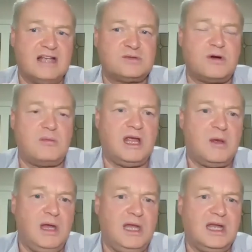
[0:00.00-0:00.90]
that's where I'm
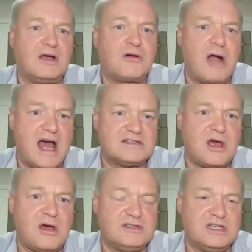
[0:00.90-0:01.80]
recommending a grass
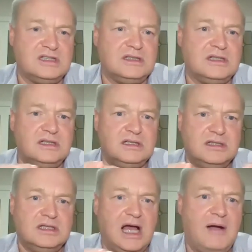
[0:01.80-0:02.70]
goes in
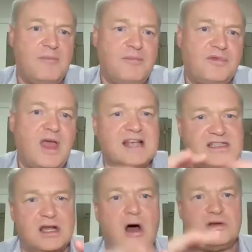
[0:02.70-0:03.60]

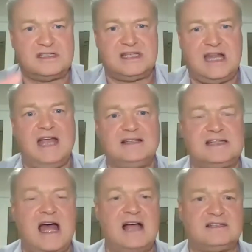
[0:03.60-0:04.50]
as an older stand
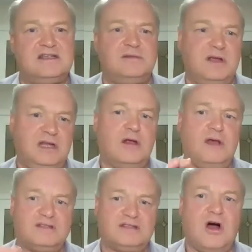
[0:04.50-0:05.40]
starts to, you know,
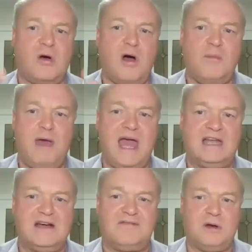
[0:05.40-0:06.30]
it's not quite
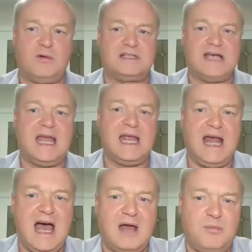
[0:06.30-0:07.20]
bad enough that I want to take it
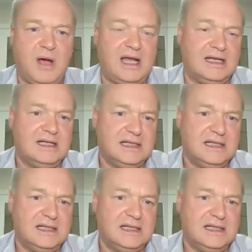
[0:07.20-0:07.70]
out, but